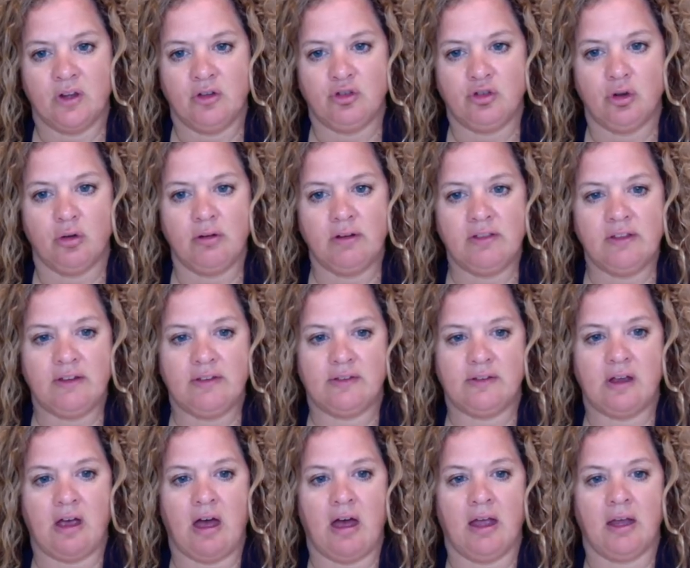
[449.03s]
During this
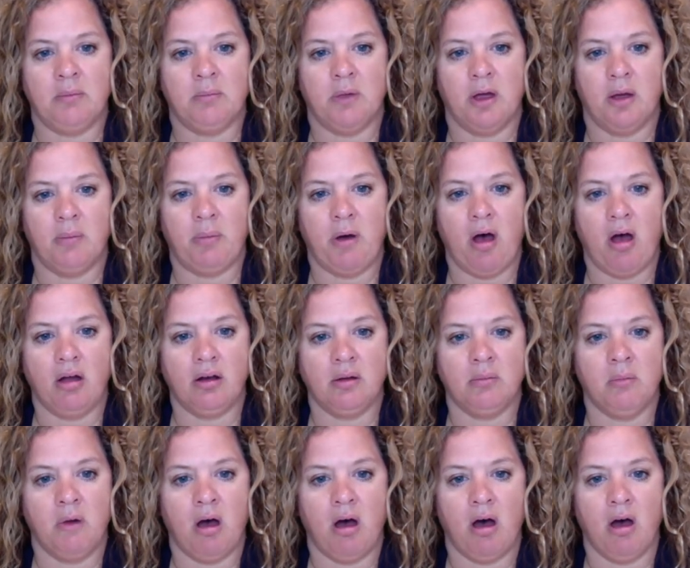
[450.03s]
time, her partner
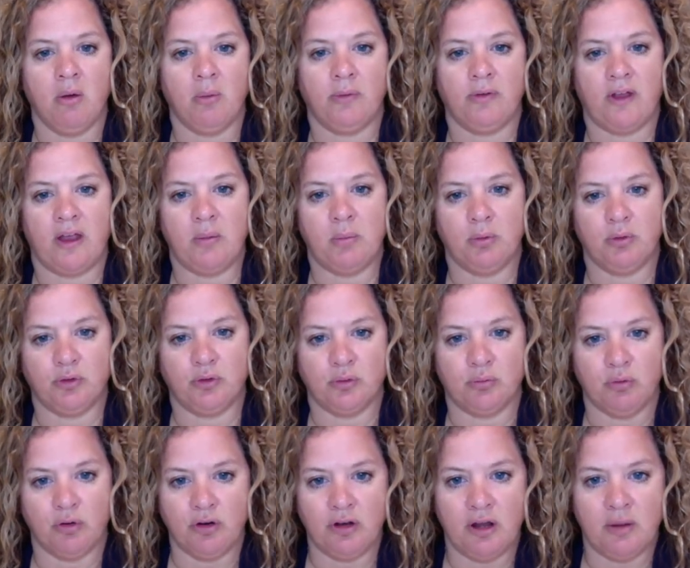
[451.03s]
Mark was able to
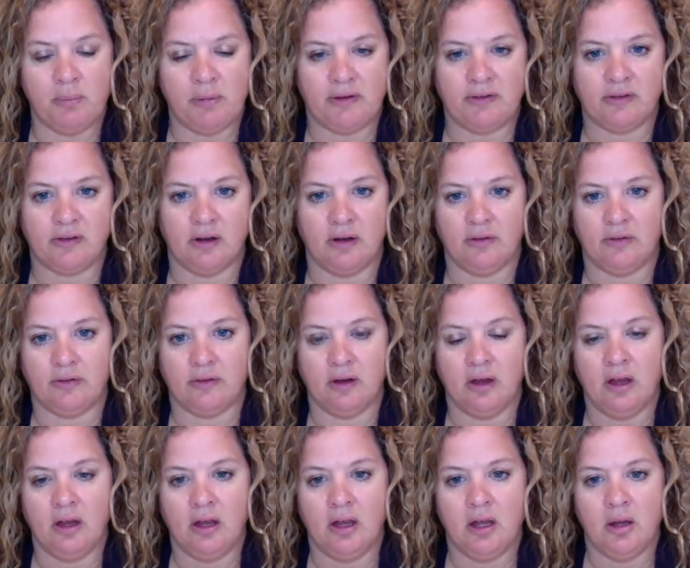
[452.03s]
run her business,
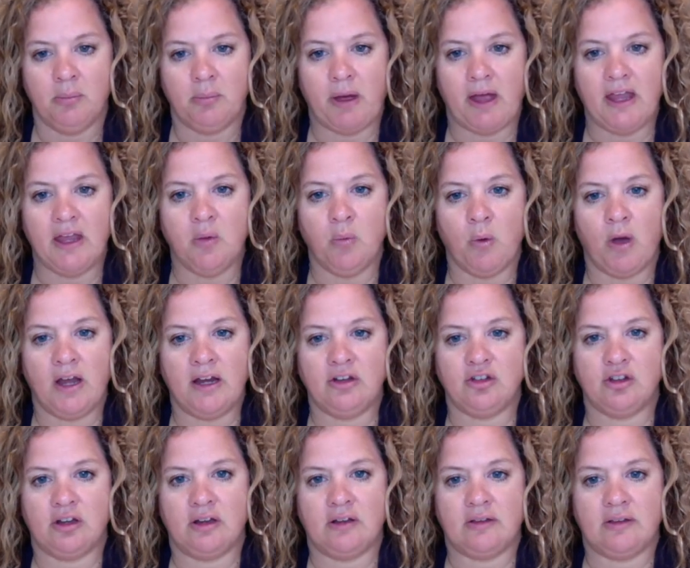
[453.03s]
paying
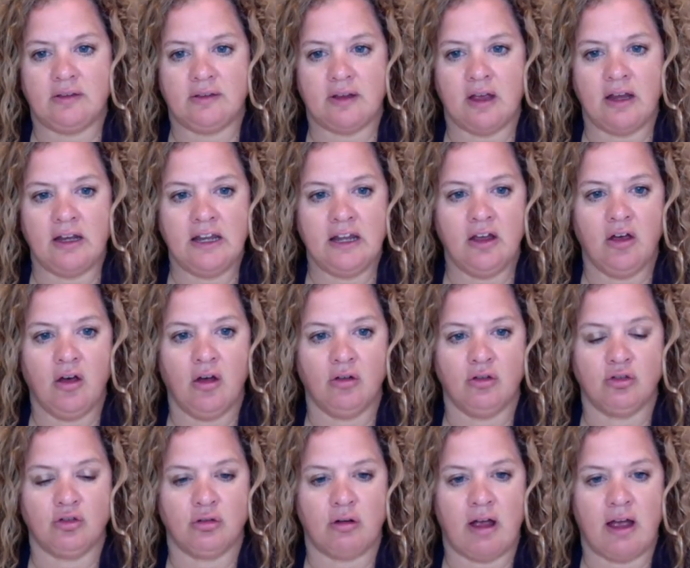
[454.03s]
wages, signing
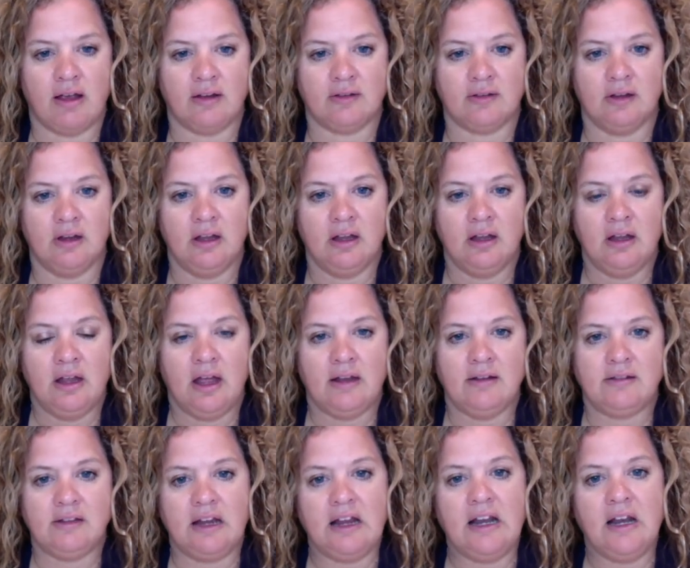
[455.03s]
contracts,
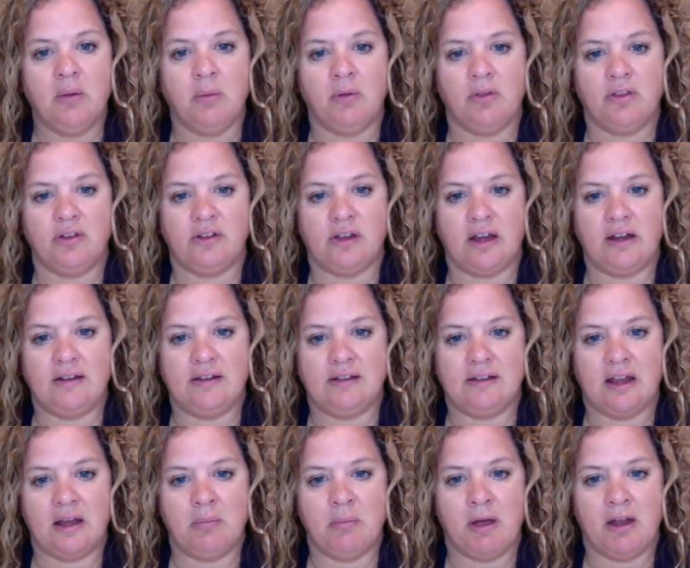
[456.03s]
and dealing with the
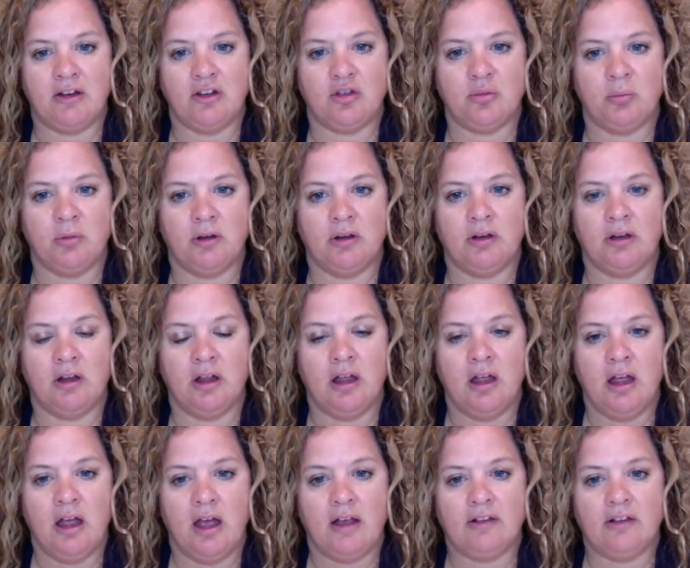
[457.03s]
day-to-day management,
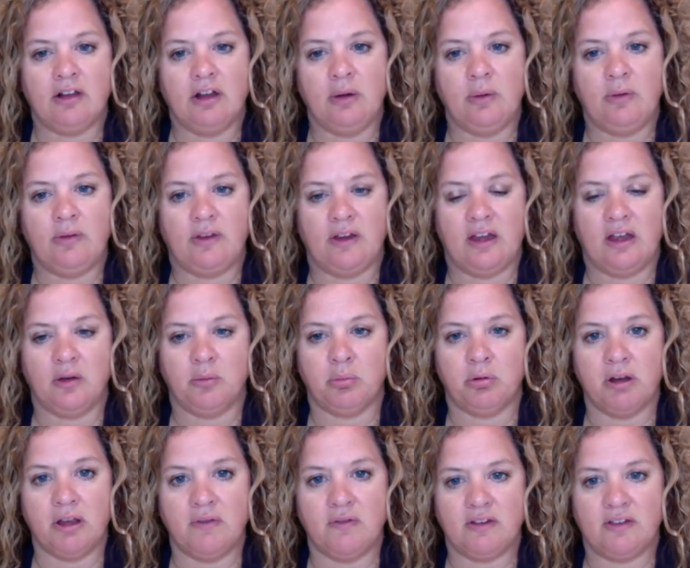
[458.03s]
as Lucy had
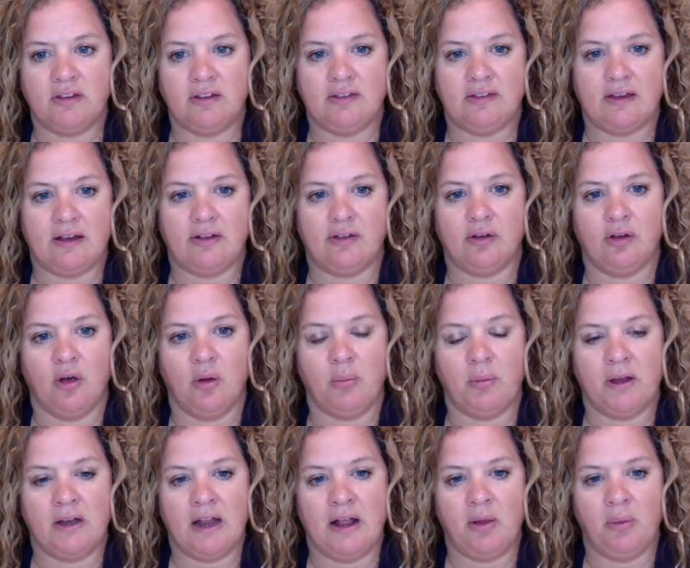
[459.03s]
previously set
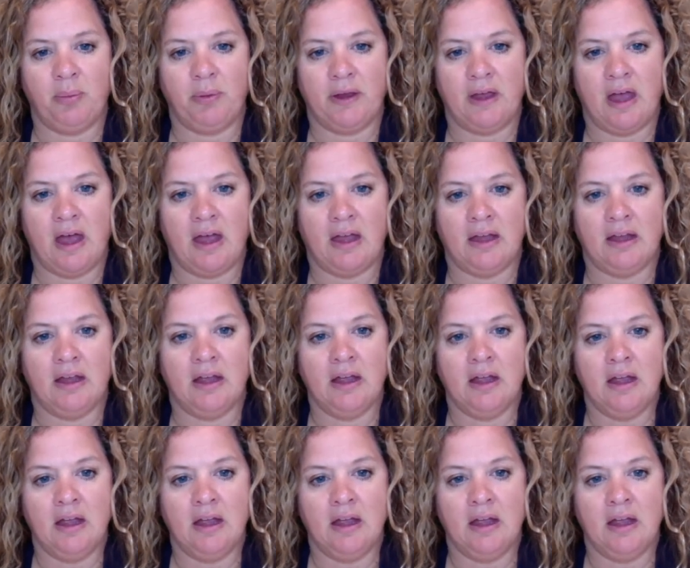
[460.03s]
up an LPA